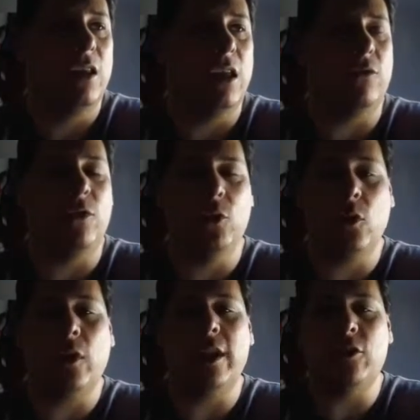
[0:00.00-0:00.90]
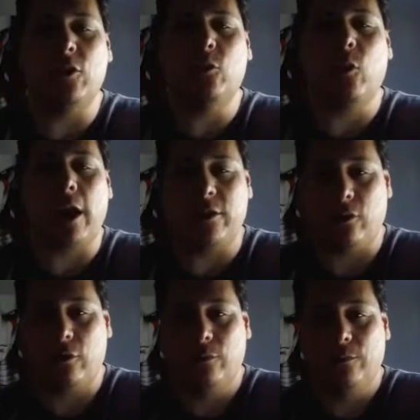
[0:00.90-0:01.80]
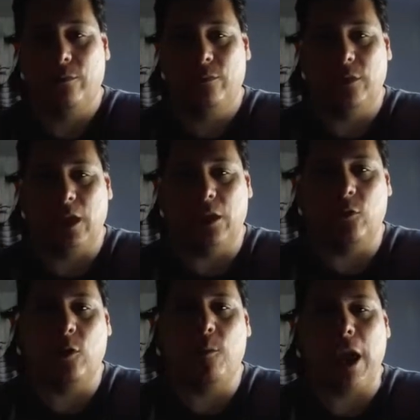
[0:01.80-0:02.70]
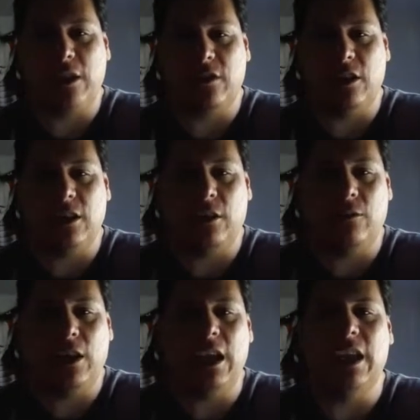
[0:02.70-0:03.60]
If you are a good writer and you were imaginative,